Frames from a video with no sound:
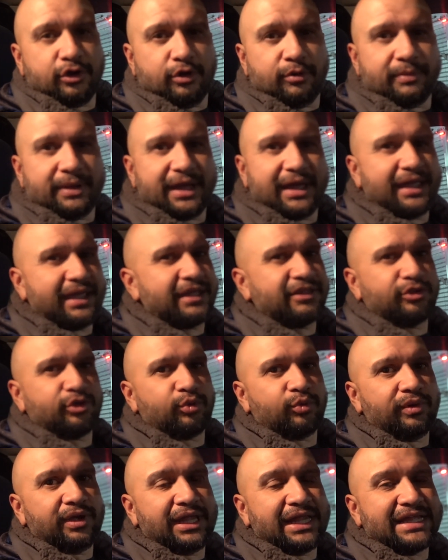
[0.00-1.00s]
going by, and there
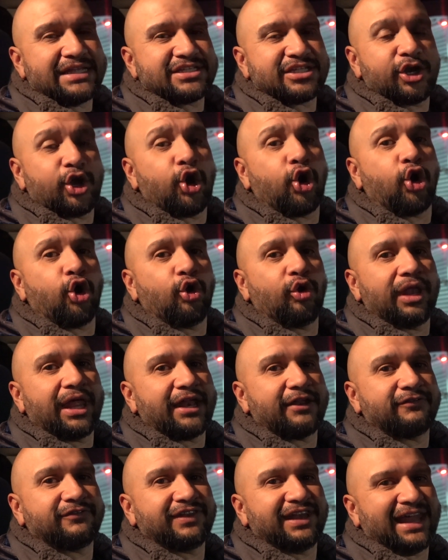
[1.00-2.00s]
really isn't a whole
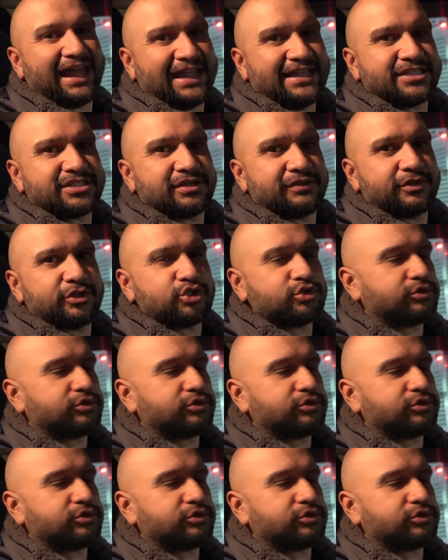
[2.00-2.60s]
lot of lights on the